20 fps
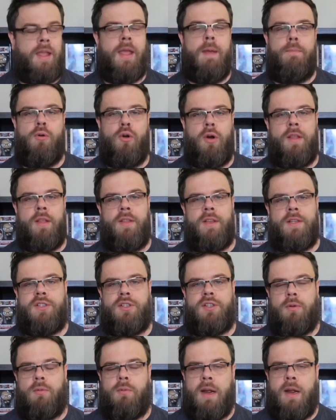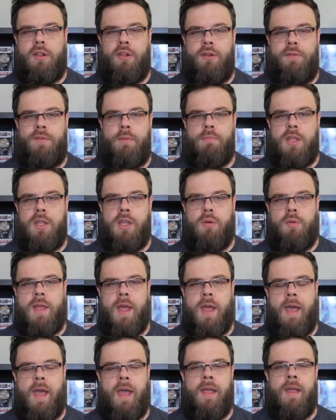Imported this directly from the
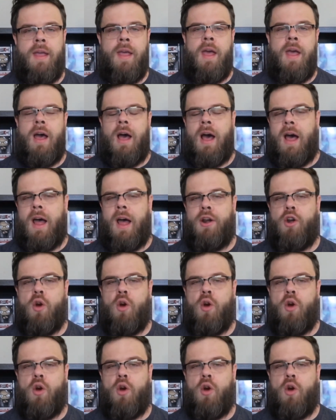UK.